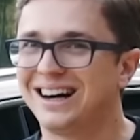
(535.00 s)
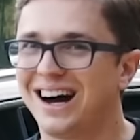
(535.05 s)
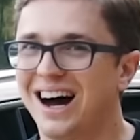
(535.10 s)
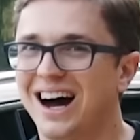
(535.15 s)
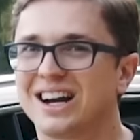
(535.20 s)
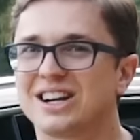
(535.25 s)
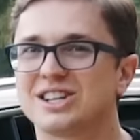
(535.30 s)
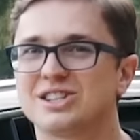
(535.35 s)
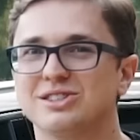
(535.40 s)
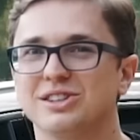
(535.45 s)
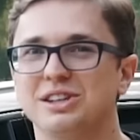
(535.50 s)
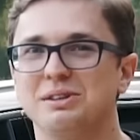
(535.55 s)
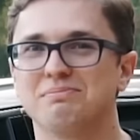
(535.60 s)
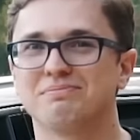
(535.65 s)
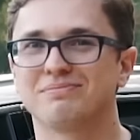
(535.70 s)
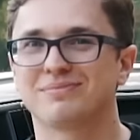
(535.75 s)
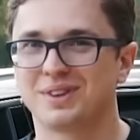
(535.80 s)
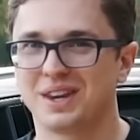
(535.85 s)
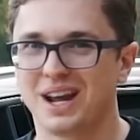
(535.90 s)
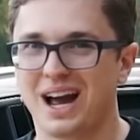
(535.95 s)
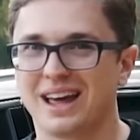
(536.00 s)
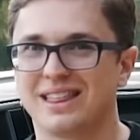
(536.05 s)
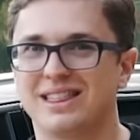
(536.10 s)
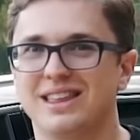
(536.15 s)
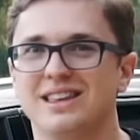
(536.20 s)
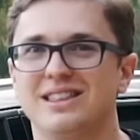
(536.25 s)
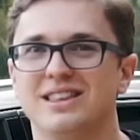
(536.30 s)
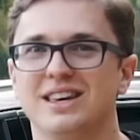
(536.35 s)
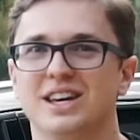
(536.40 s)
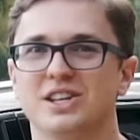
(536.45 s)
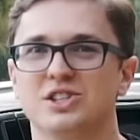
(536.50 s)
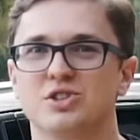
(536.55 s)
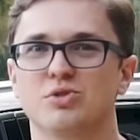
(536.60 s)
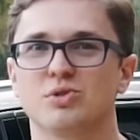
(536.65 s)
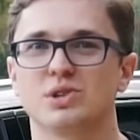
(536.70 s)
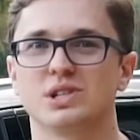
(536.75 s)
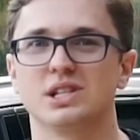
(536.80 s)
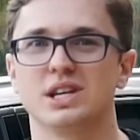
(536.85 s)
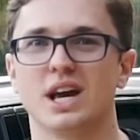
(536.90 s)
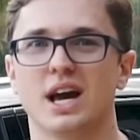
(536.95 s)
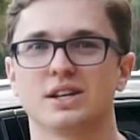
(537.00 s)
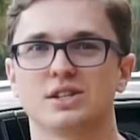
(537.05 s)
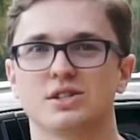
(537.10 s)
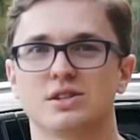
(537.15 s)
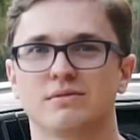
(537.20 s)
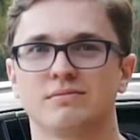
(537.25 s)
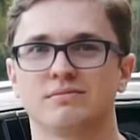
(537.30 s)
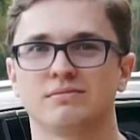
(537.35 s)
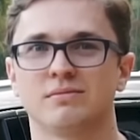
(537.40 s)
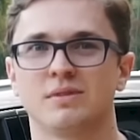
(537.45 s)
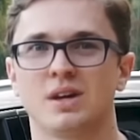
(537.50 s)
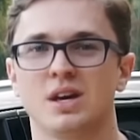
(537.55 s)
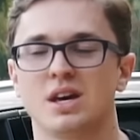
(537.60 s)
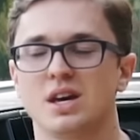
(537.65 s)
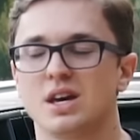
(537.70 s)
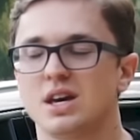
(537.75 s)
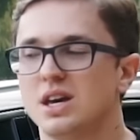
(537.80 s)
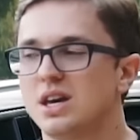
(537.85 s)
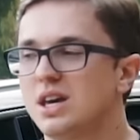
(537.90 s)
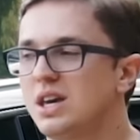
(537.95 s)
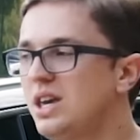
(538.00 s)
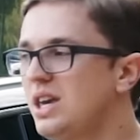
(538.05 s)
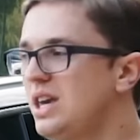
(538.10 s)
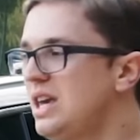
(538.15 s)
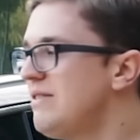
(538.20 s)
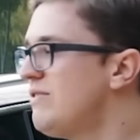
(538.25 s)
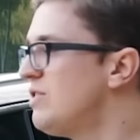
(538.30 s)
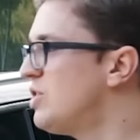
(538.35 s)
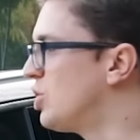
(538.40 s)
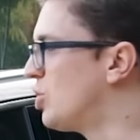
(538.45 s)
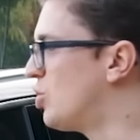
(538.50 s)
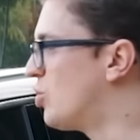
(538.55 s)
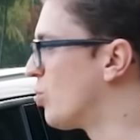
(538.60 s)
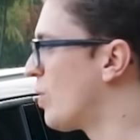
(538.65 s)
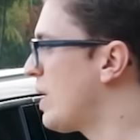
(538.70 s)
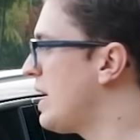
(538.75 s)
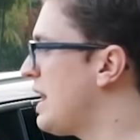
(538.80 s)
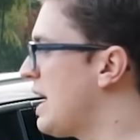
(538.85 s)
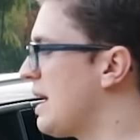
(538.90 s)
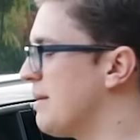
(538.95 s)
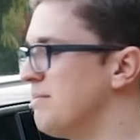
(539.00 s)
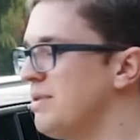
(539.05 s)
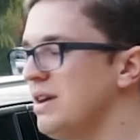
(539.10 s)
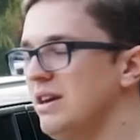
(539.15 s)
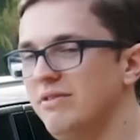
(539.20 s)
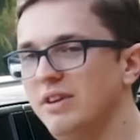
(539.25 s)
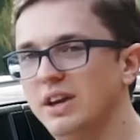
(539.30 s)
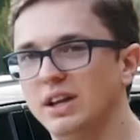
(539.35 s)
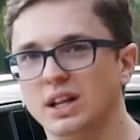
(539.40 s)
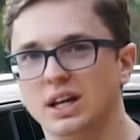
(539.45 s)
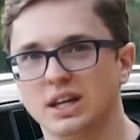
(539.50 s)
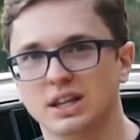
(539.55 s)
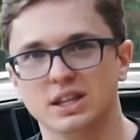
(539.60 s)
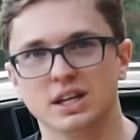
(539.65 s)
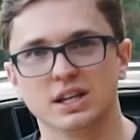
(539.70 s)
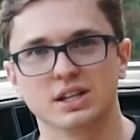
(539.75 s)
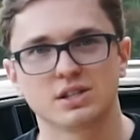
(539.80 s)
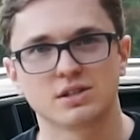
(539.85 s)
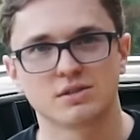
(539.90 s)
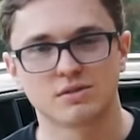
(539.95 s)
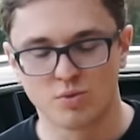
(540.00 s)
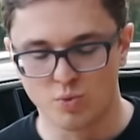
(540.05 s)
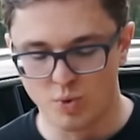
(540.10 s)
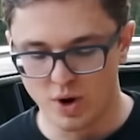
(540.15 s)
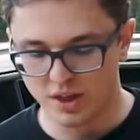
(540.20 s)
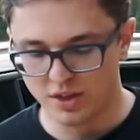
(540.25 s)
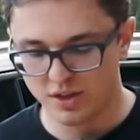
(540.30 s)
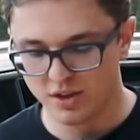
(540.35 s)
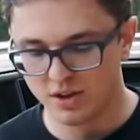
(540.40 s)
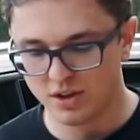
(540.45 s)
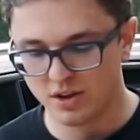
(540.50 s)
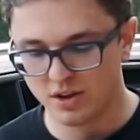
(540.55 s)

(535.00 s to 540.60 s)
Honestly, I think the answer is yes. Even a great MPV like this, with